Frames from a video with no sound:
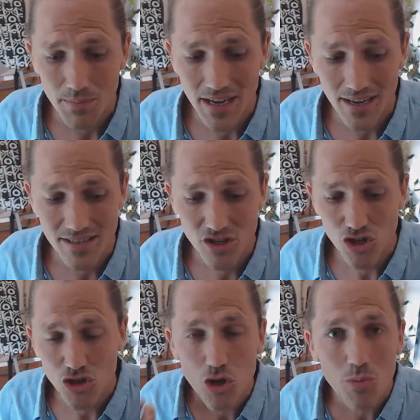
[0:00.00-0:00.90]
because
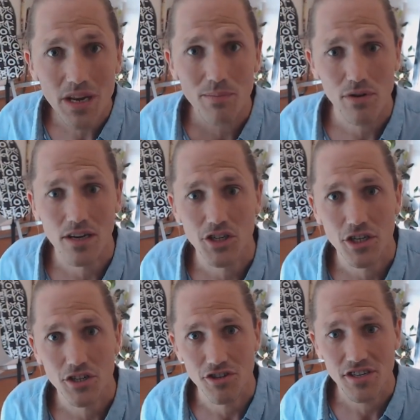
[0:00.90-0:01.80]
too many
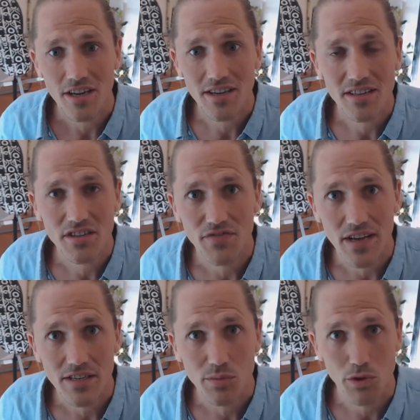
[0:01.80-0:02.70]
projects are stuck in this
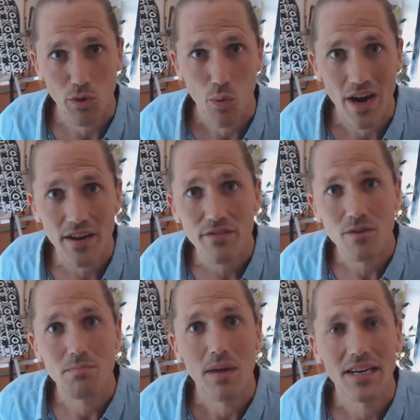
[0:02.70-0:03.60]
phase where they're waiting for
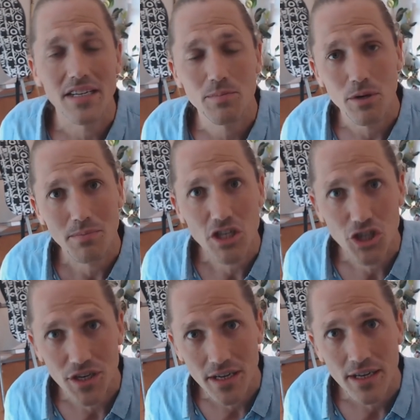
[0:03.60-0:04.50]
money's
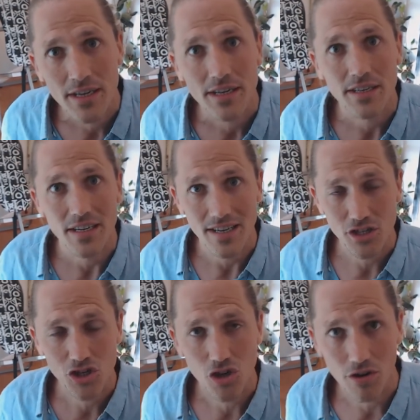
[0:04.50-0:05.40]
permission to get
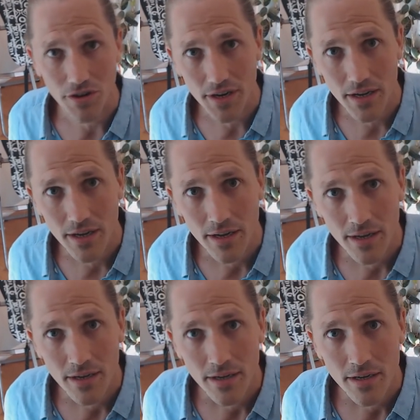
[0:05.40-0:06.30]
started.
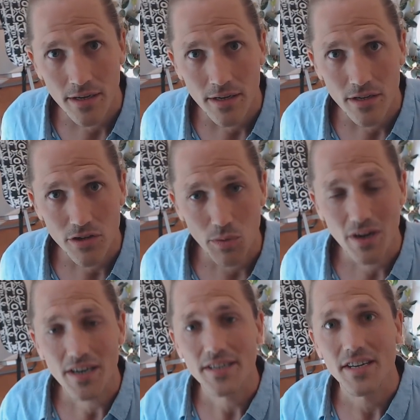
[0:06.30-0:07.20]
So I
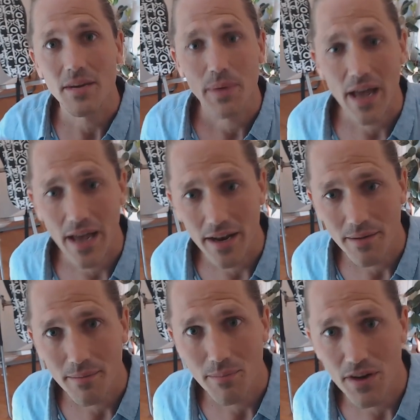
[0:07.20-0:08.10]
wanted to skip ahead
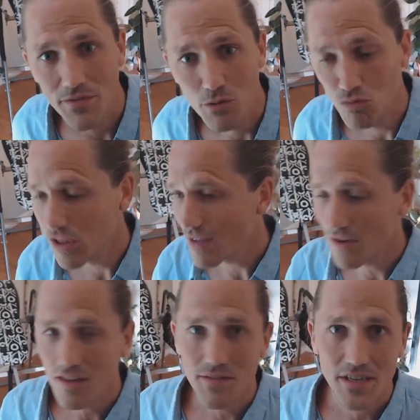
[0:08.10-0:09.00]
but if you love
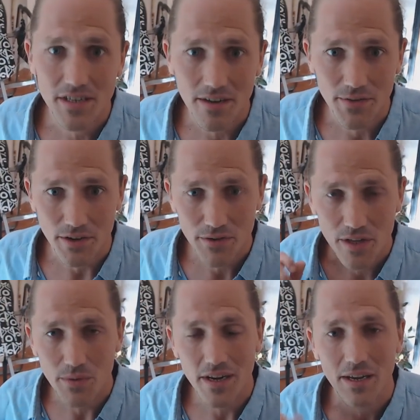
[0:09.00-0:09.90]
all of this stuff and you really
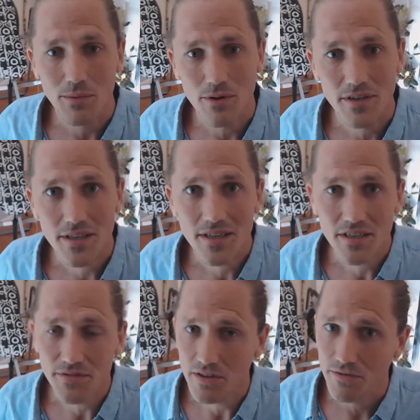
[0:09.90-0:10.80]
want to get more into this,
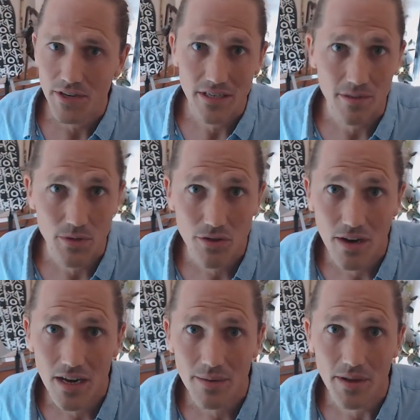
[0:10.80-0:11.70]
feel free to
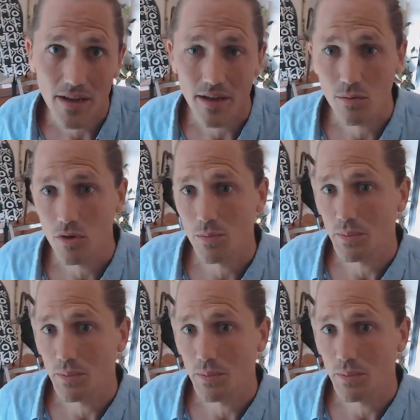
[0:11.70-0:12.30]
subscribe and we'll